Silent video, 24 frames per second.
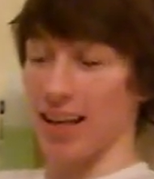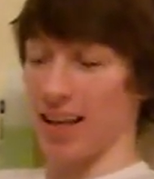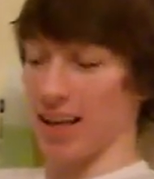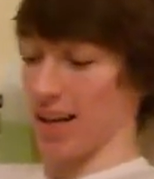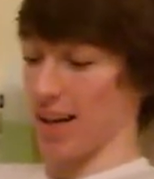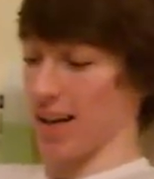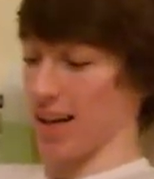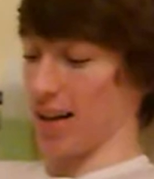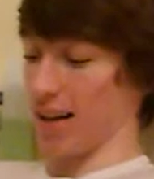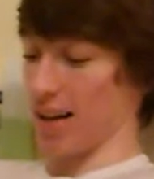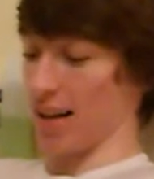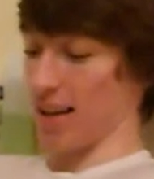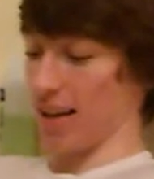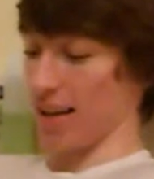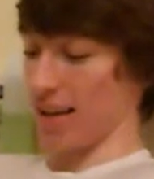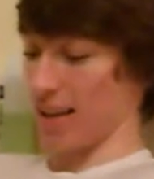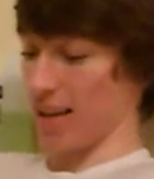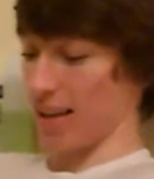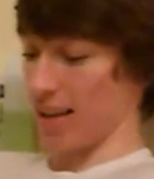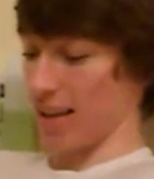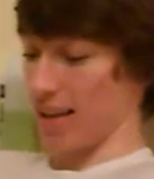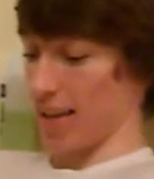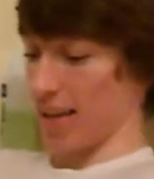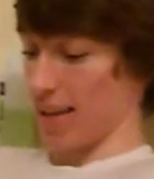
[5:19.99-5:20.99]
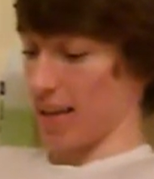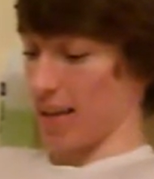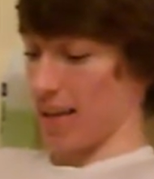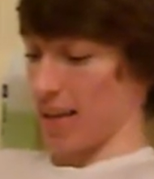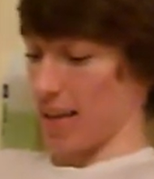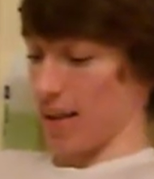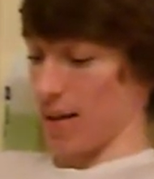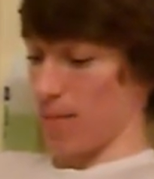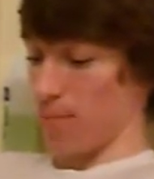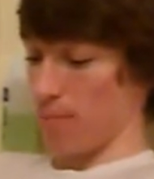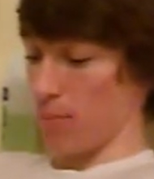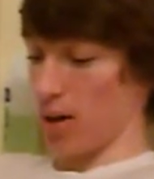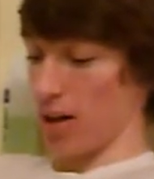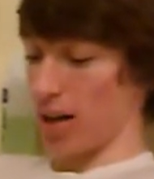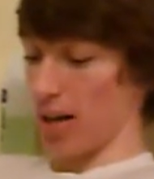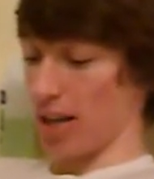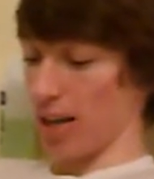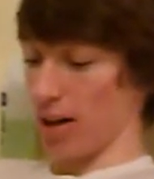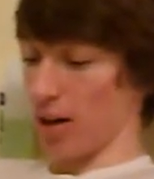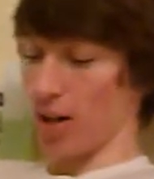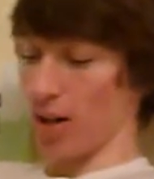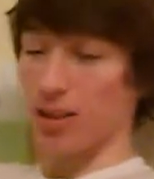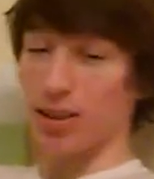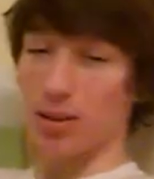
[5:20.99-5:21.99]
Uh,
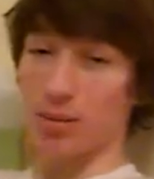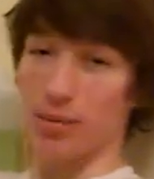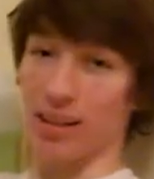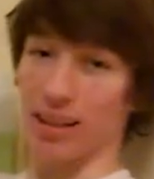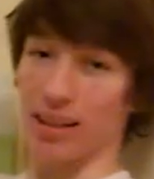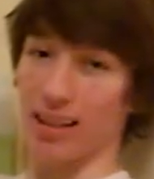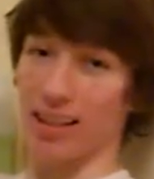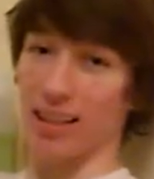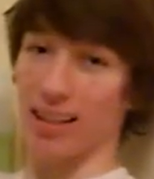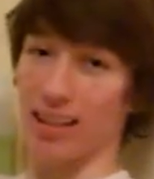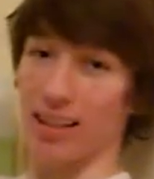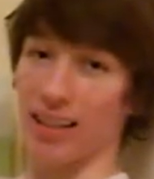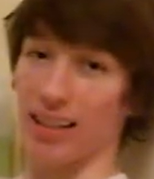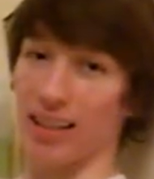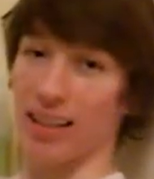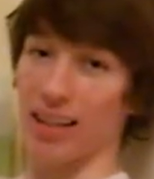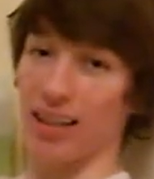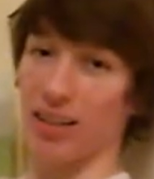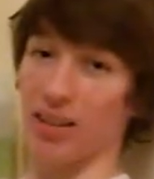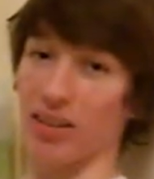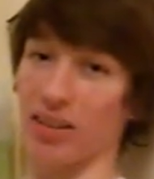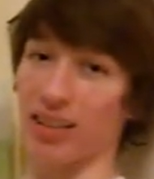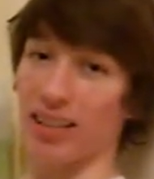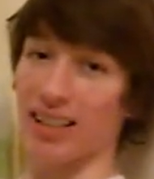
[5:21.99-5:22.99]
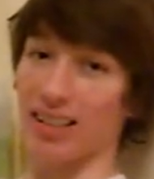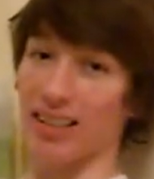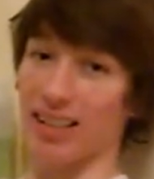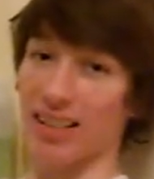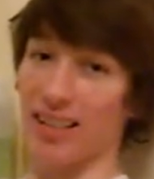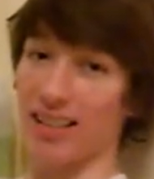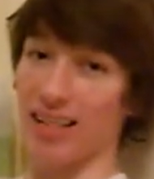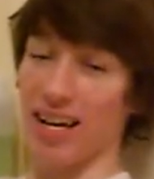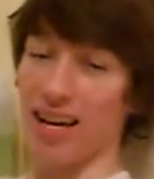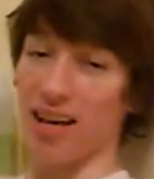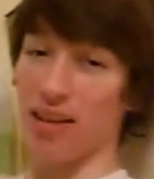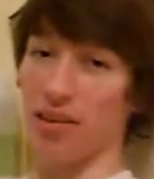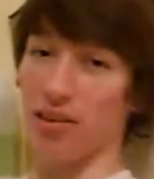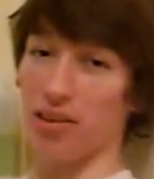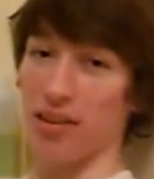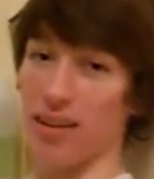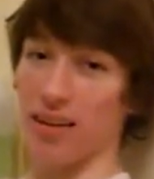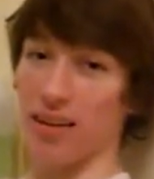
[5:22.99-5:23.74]
but ultimately it'll lead to death.